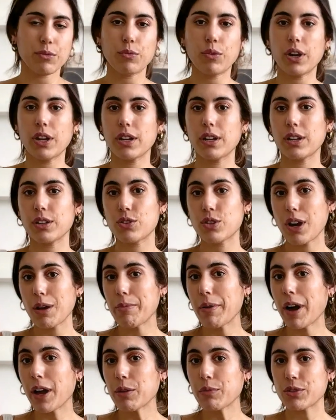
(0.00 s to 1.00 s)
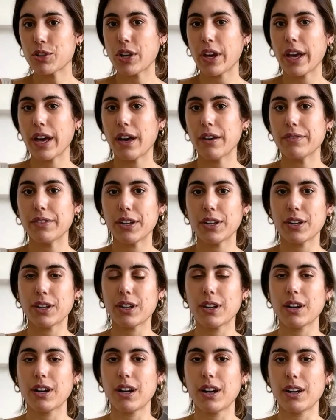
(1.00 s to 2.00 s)
one, a tripod, which I have
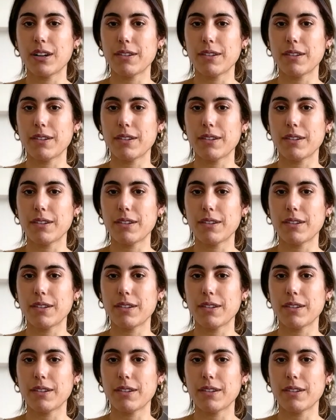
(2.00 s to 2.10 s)
here.